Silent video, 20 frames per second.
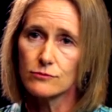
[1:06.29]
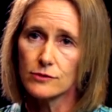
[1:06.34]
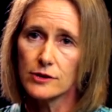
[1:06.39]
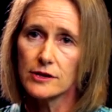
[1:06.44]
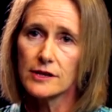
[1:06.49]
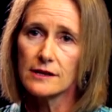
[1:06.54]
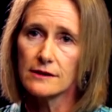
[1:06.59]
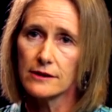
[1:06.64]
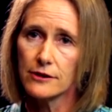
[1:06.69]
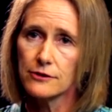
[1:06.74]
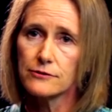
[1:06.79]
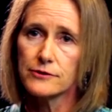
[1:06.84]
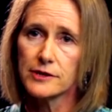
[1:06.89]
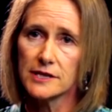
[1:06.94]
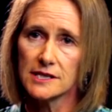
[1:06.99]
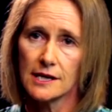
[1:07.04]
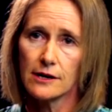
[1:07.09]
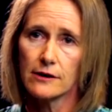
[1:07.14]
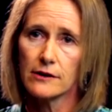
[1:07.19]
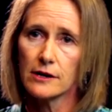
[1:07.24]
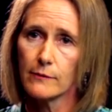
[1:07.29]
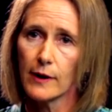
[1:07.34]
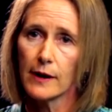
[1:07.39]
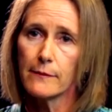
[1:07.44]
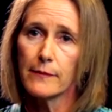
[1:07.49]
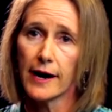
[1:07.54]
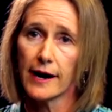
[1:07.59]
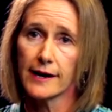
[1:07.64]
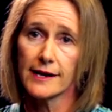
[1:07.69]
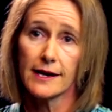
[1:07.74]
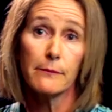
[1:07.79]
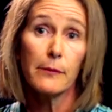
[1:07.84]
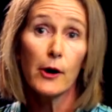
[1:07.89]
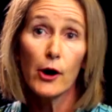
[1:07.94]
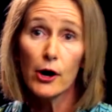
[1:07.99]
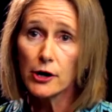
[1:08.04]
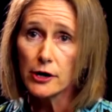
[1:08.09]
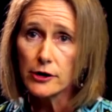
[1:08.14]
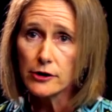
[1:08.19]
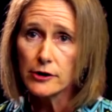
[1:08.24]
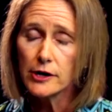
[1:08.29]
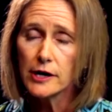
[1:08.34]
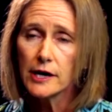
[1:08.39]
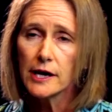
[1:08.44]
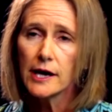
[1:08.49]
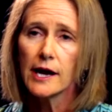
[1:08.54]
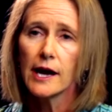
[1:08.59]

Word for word: really literally tearing my body apart.